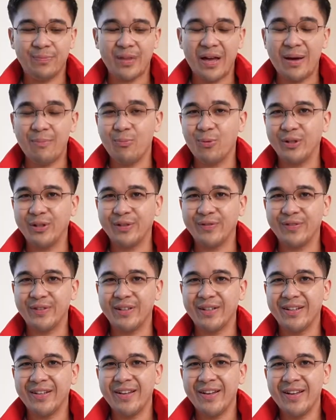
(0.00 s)
I'm one of
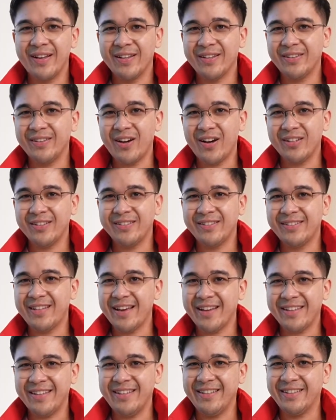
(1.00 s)
the
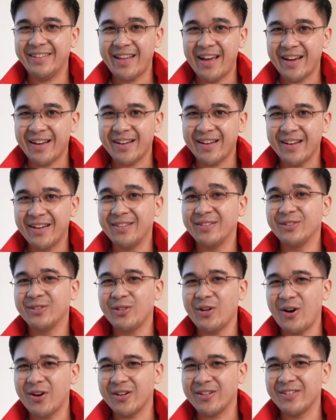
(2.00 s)
non-techie tech
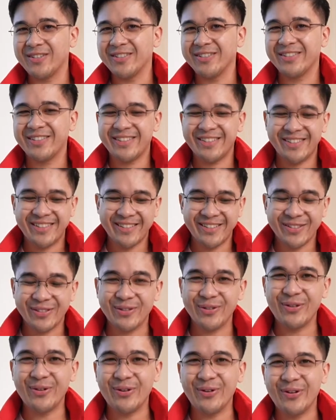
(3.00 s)
talkers.
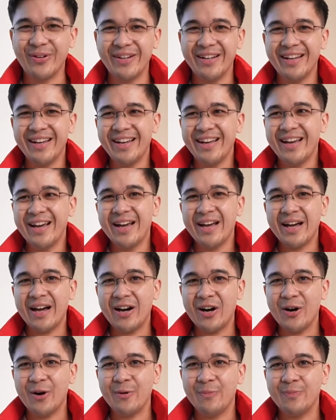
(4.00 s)
So,
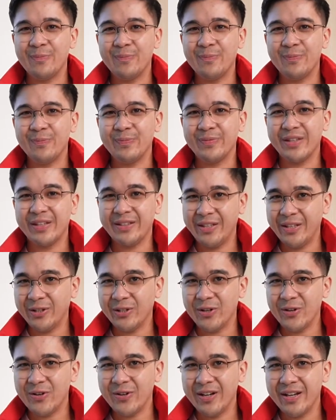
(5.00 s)

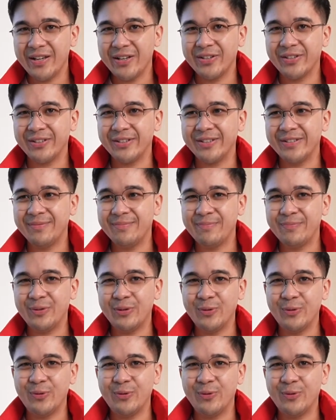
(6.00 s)
nandito ako ngayon
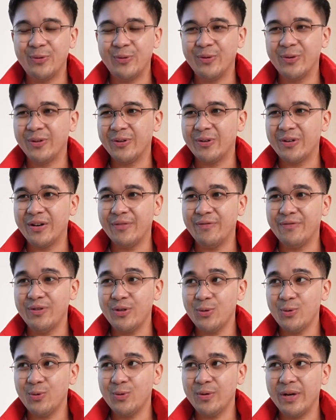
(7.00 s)
to
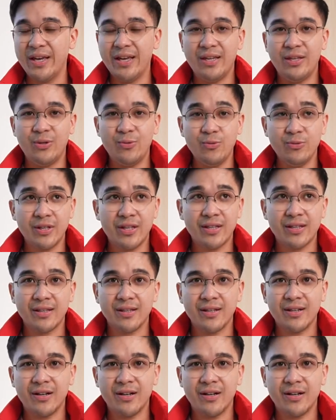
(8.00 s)
review a unit.